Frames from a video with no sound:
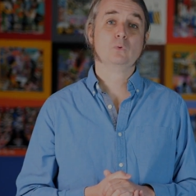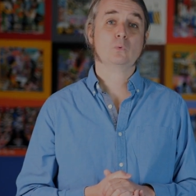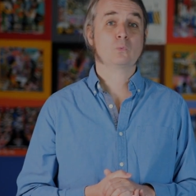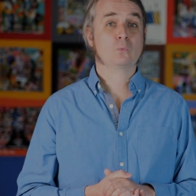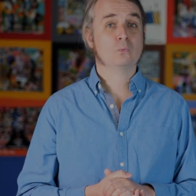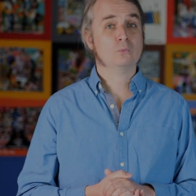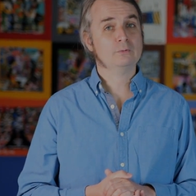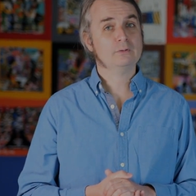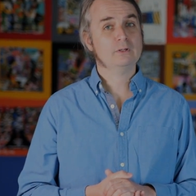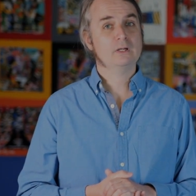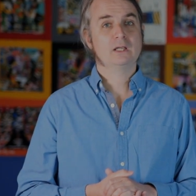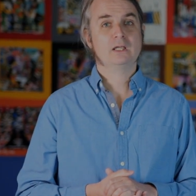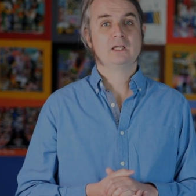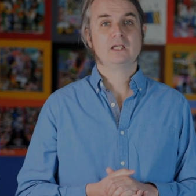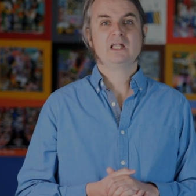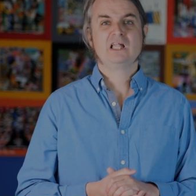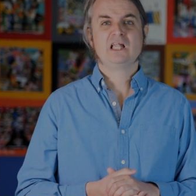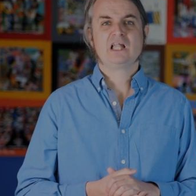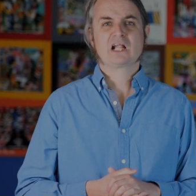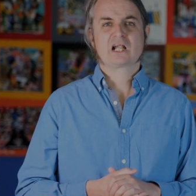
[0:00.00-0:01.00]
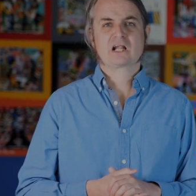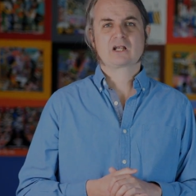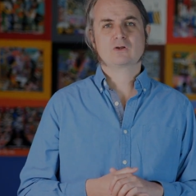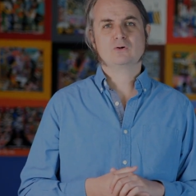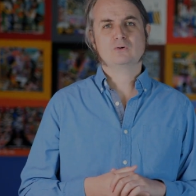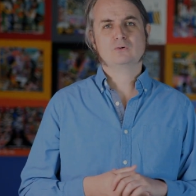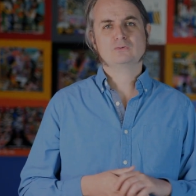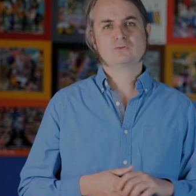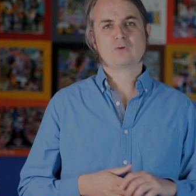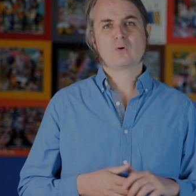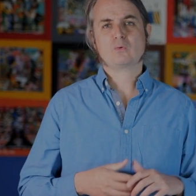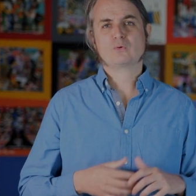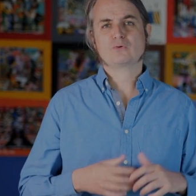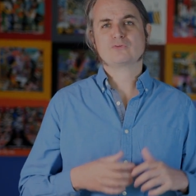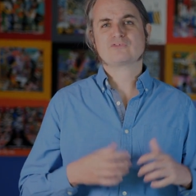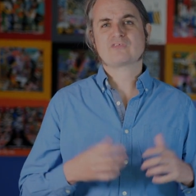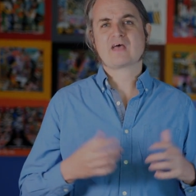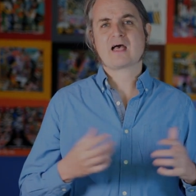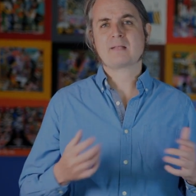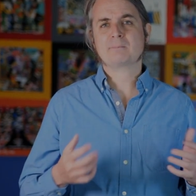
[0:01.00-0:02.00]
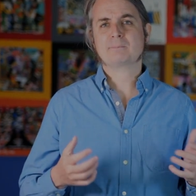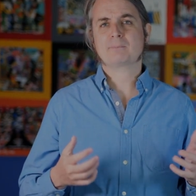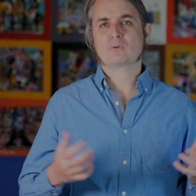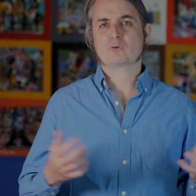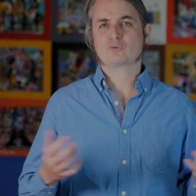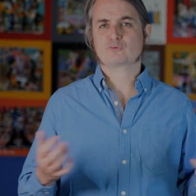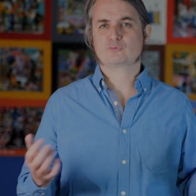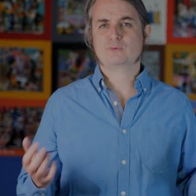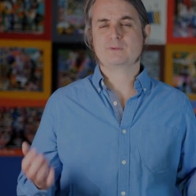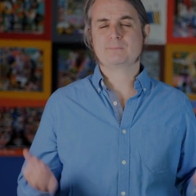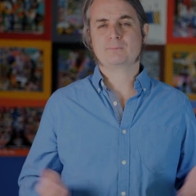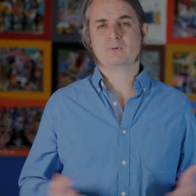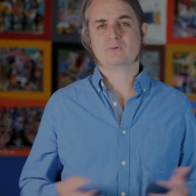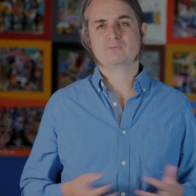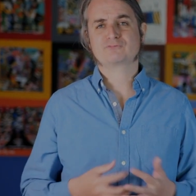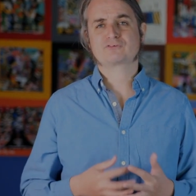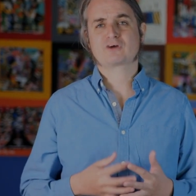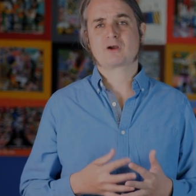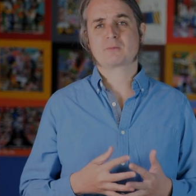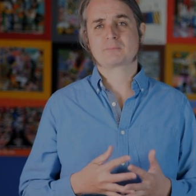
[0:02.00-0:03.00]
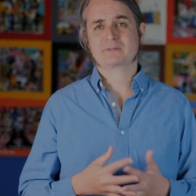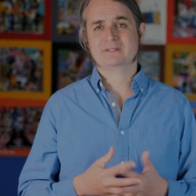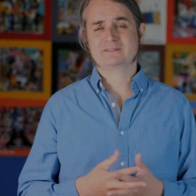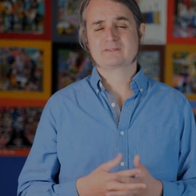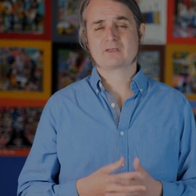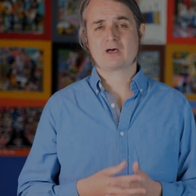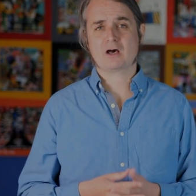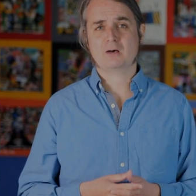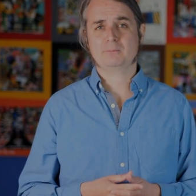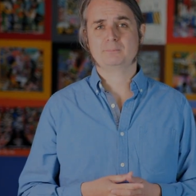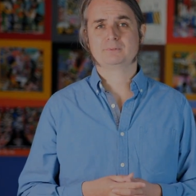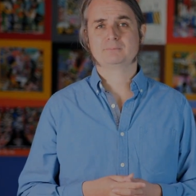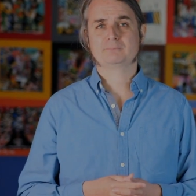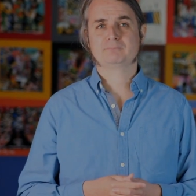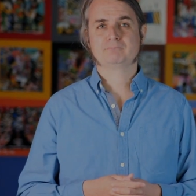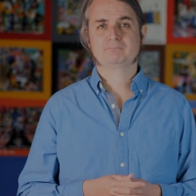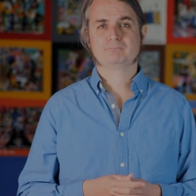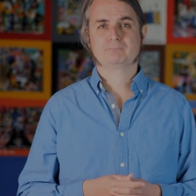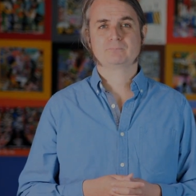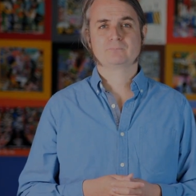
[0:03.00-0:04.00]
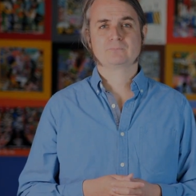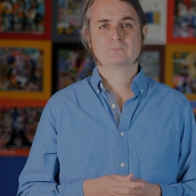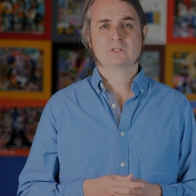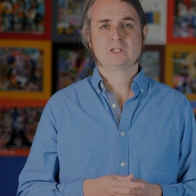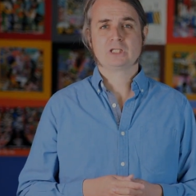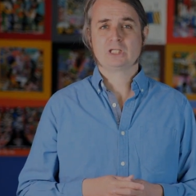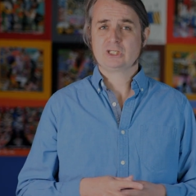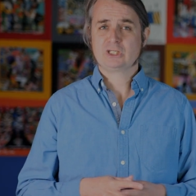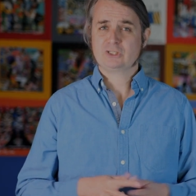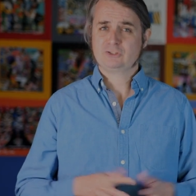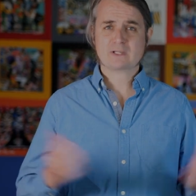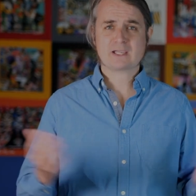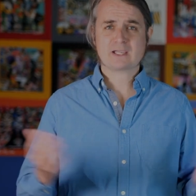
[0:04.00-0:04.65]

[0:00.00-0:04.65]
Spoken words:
Or clone or sample the repo from GitHub.